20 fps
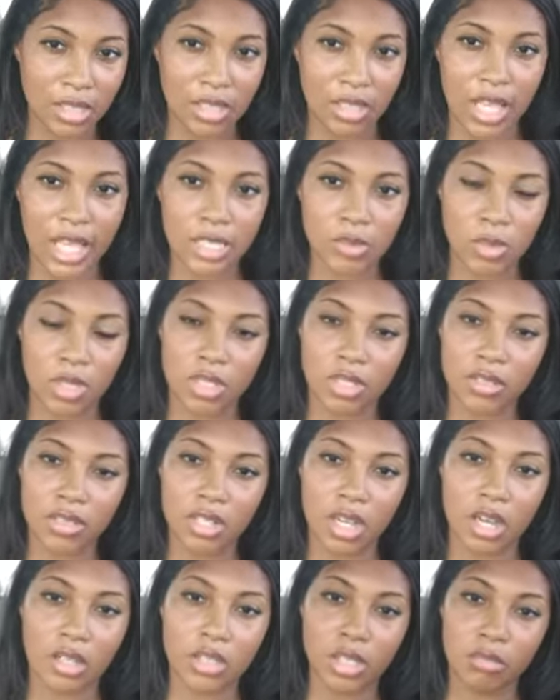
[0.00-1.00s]
the last week of
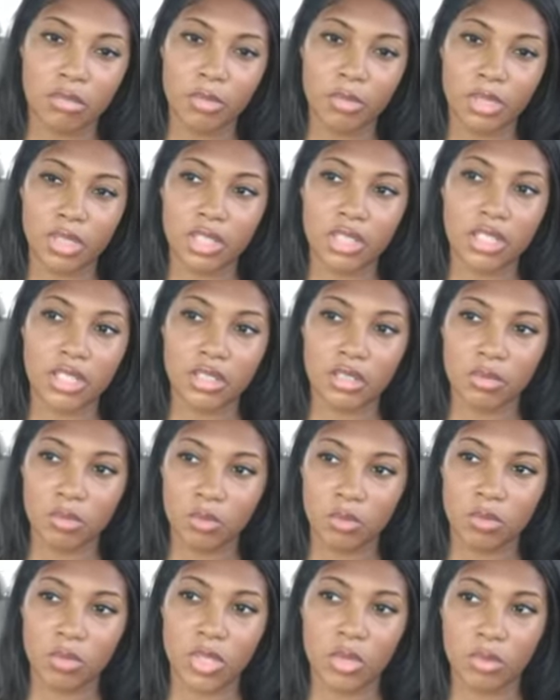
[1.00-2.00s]
October, but the
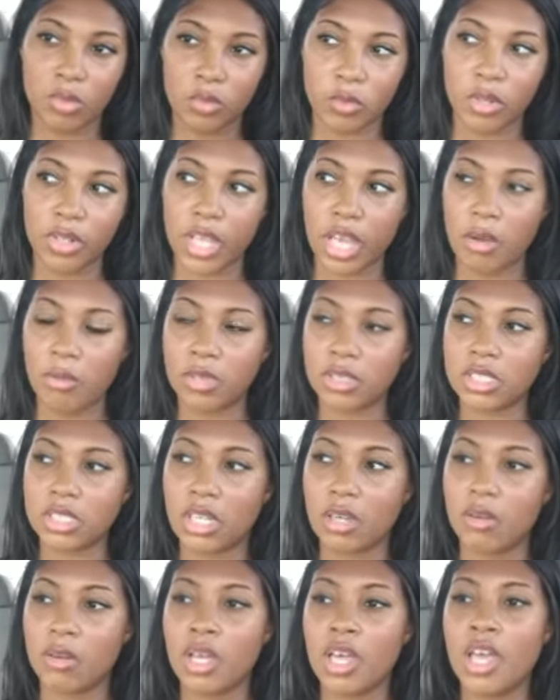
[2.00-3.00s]
week before that one.
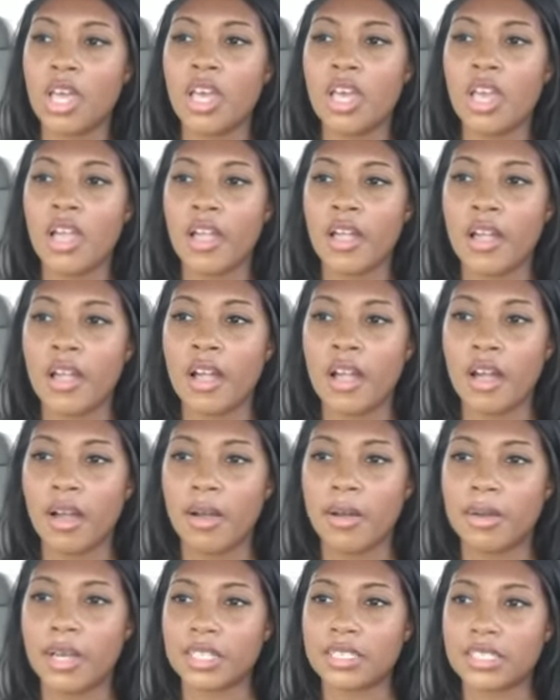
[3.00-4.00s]
So
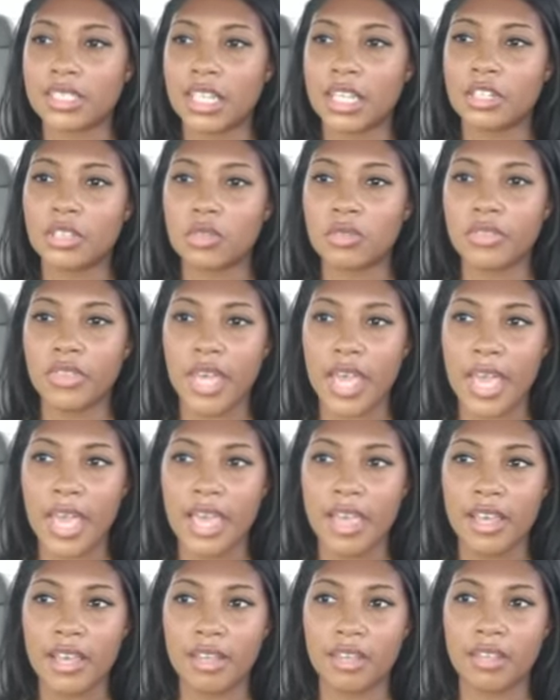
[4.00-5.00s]
I scheduled
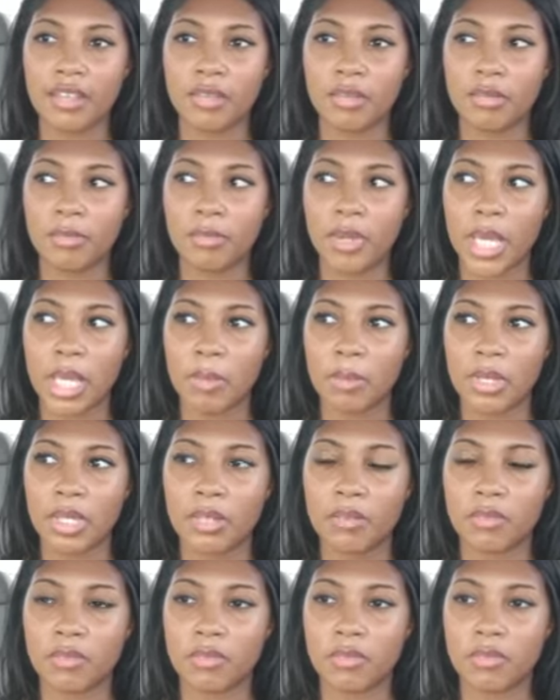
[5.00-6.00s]
that
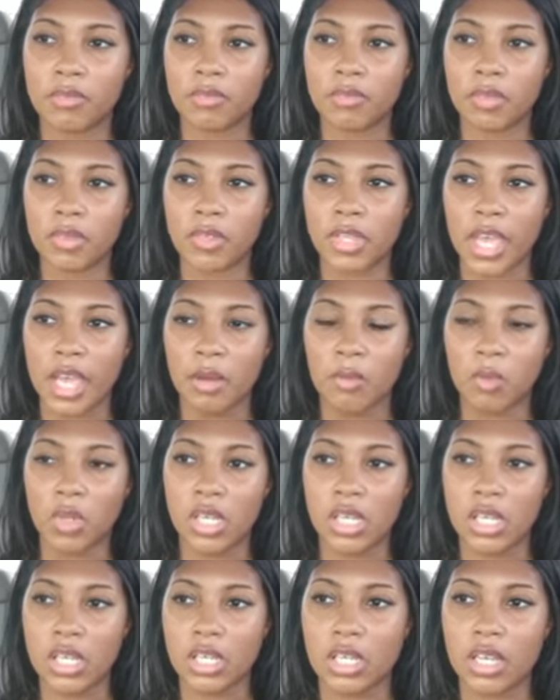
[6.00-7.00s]
payment for that
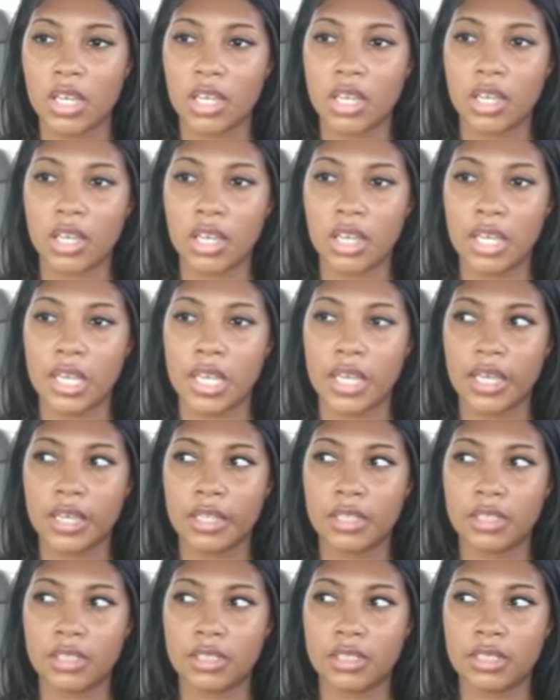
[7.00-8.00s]
week,
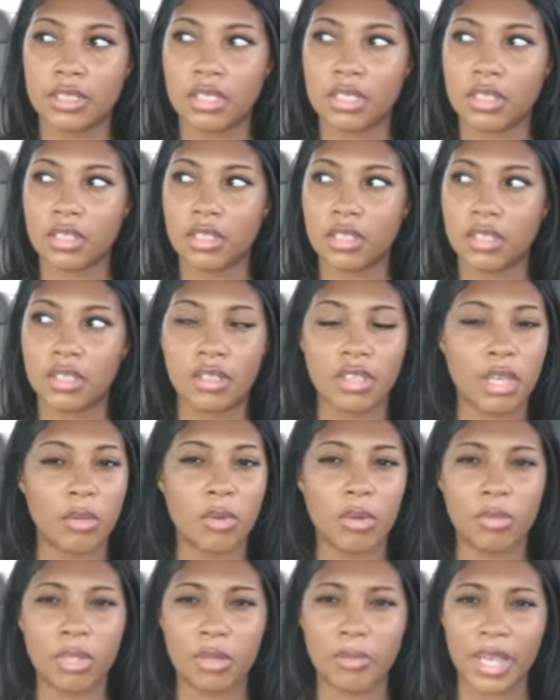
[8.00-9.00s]
and they
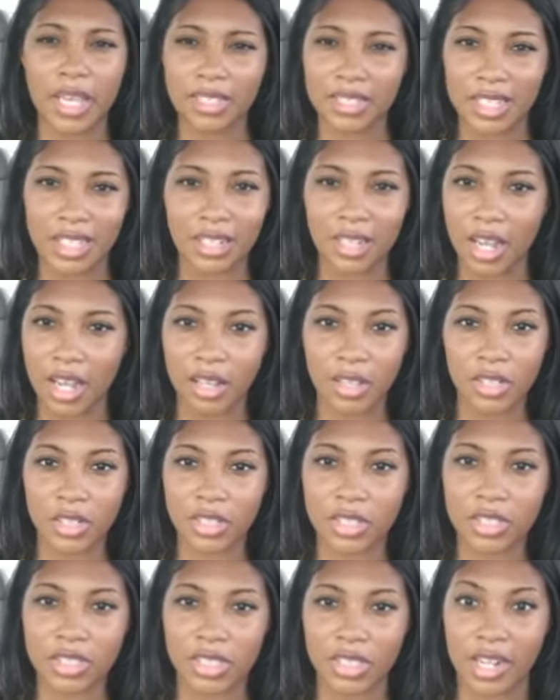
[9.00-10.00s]
want me to pay
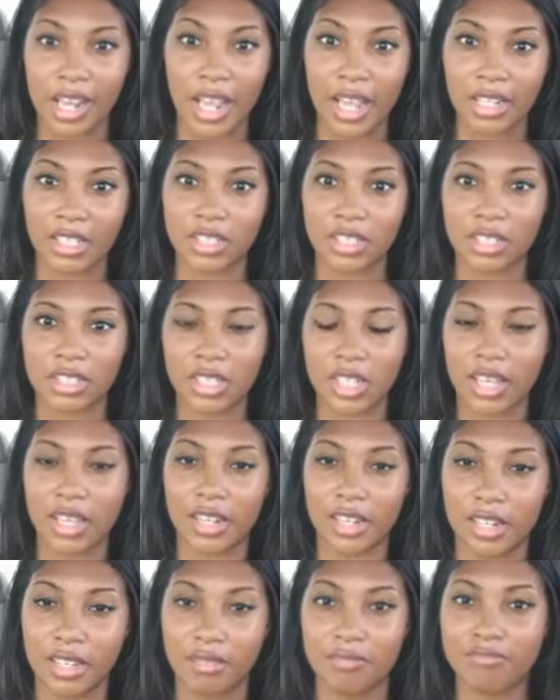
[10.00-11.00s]
$10 today just to
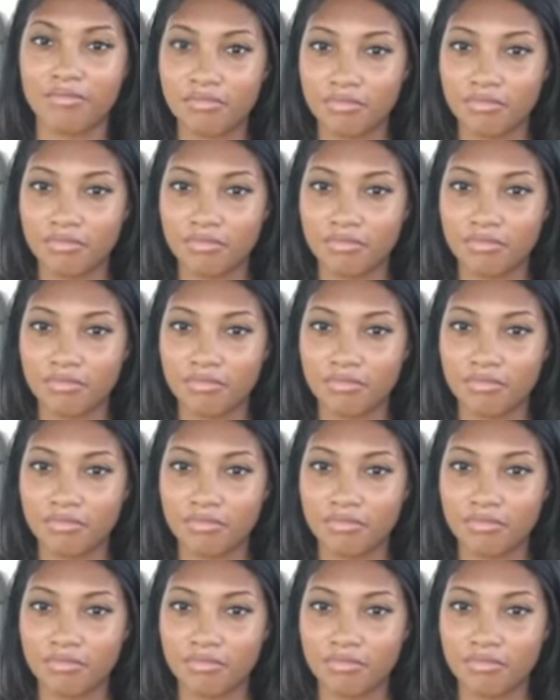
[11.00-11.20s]
kind of